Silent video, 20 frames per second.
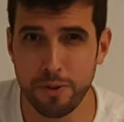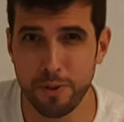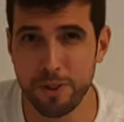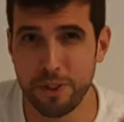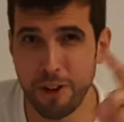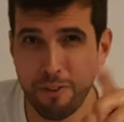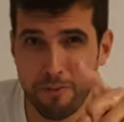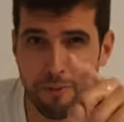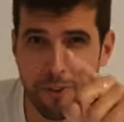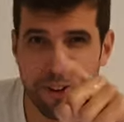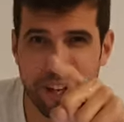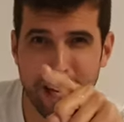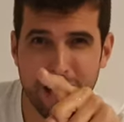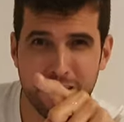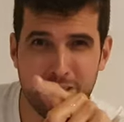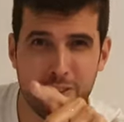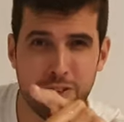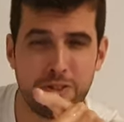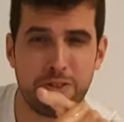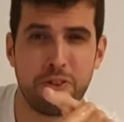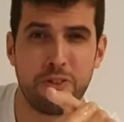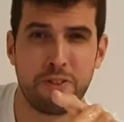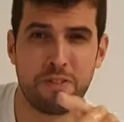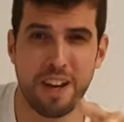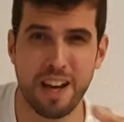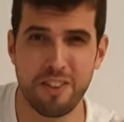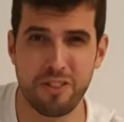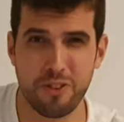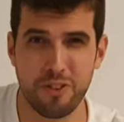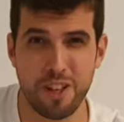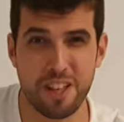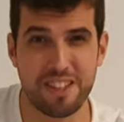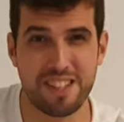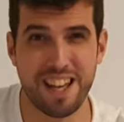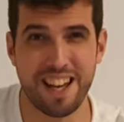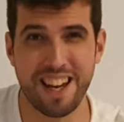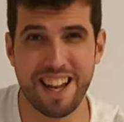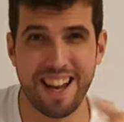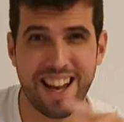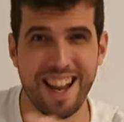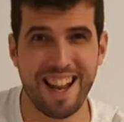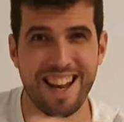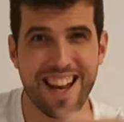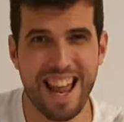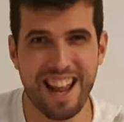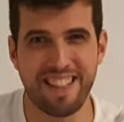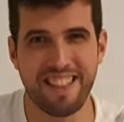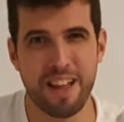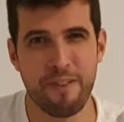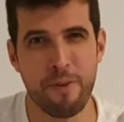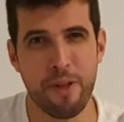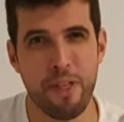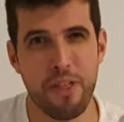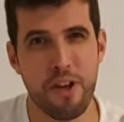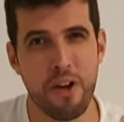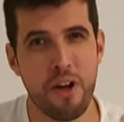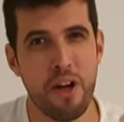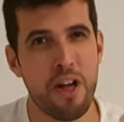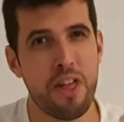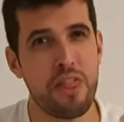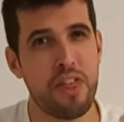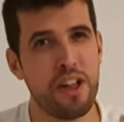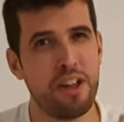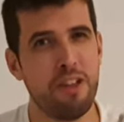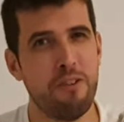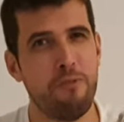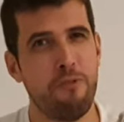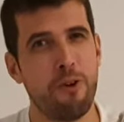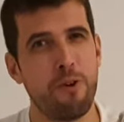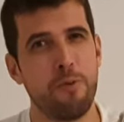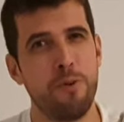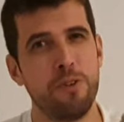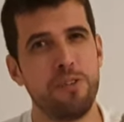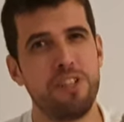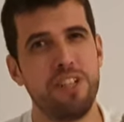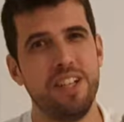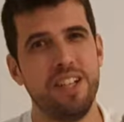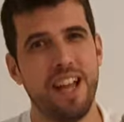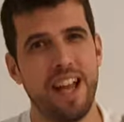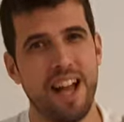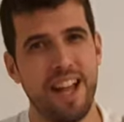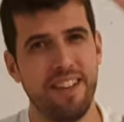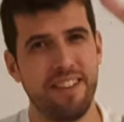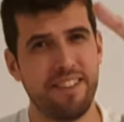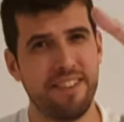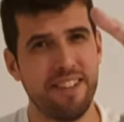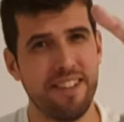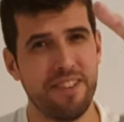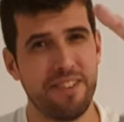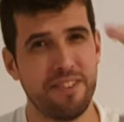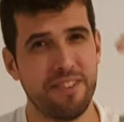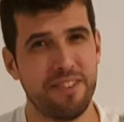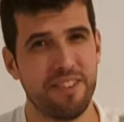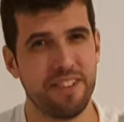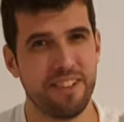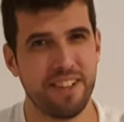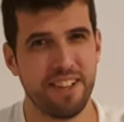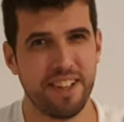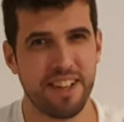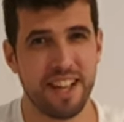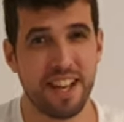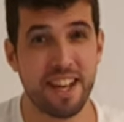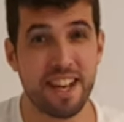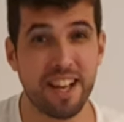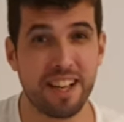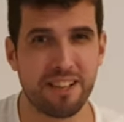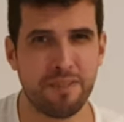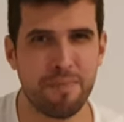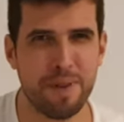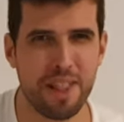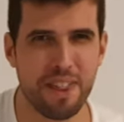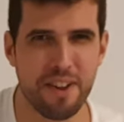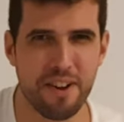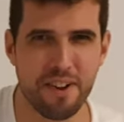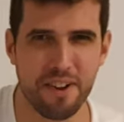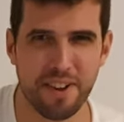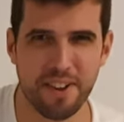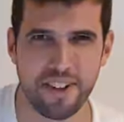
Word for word: Don't forget to subscribe to the channel, like the video. Thank you for watching and see you in next video.